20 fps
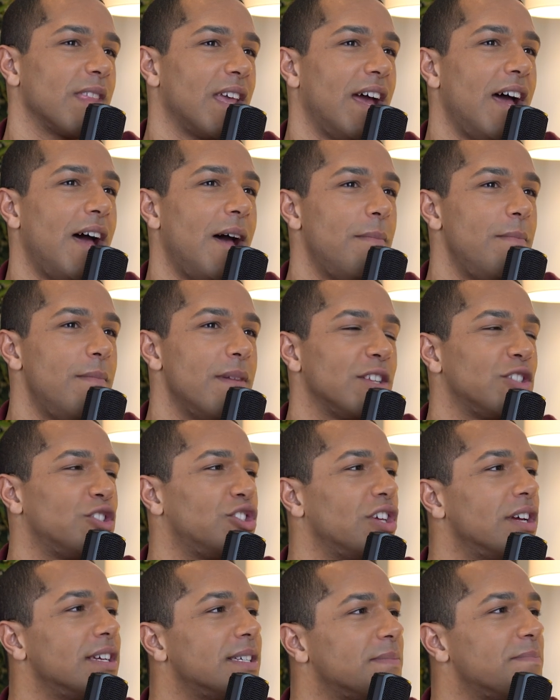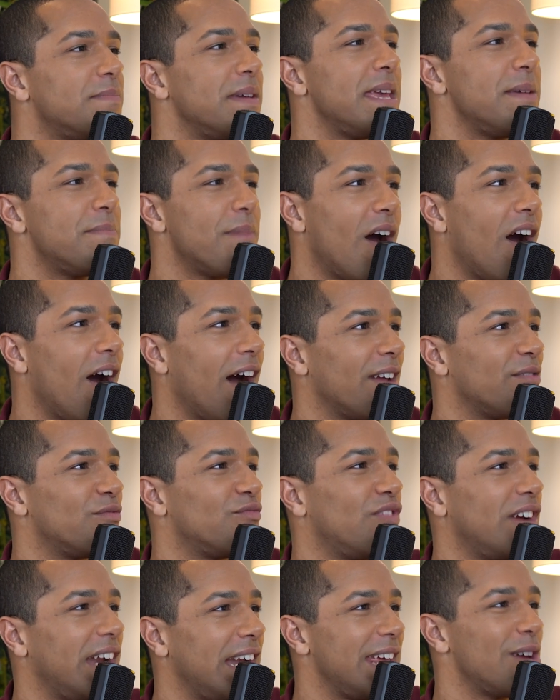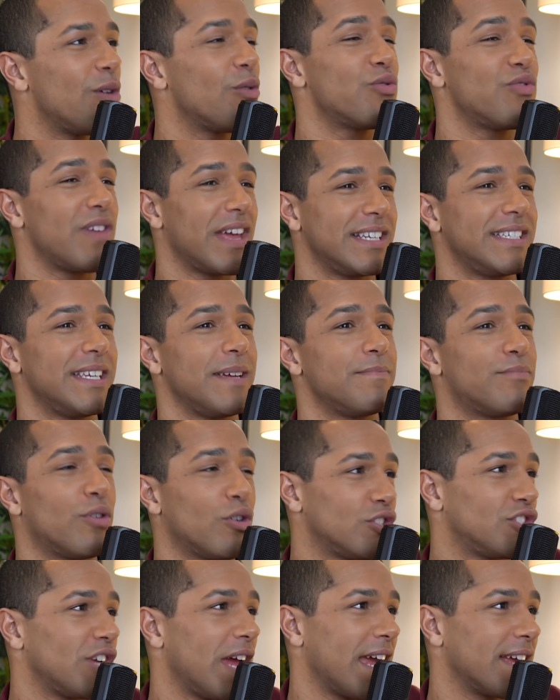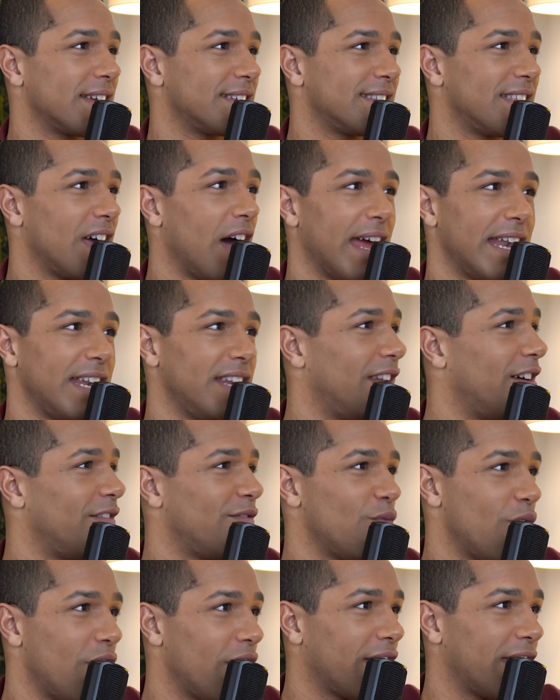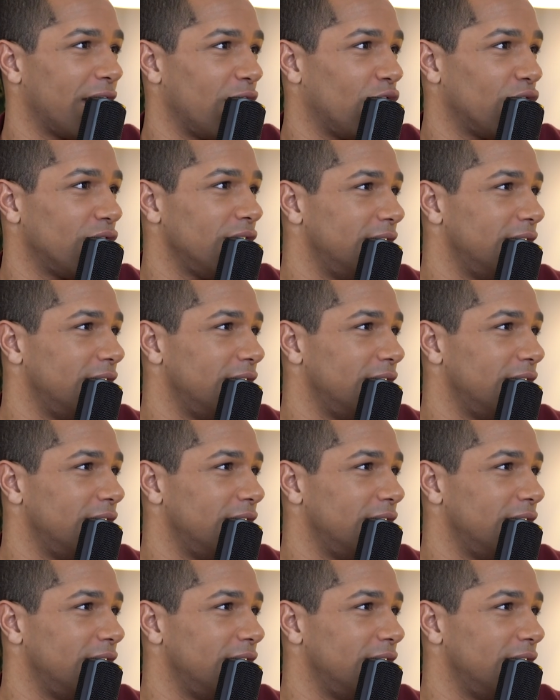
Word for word: um, just be behind really authentic projects that I love working on.